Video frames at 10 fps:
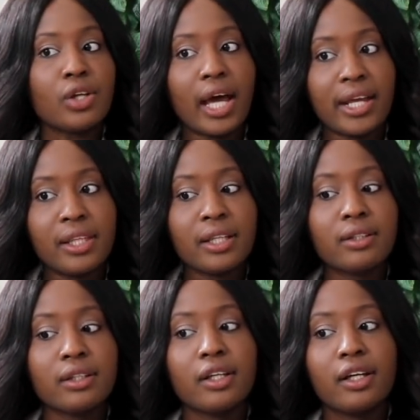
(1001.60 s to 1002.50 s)
So I
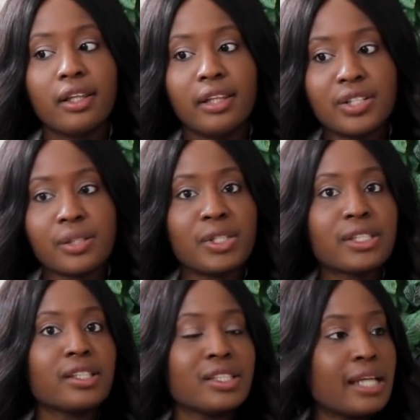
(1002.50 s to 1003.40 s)
think there's a
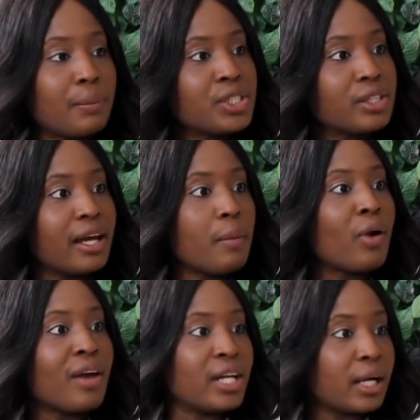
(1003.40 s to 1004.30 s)
misconception that
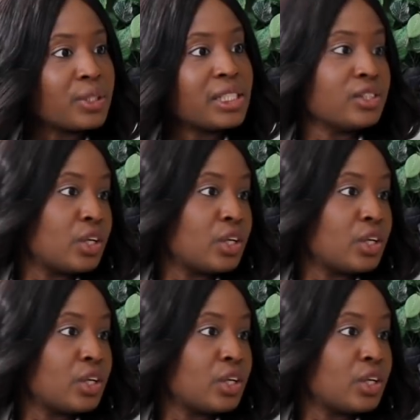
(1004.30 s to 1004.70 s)
private equity is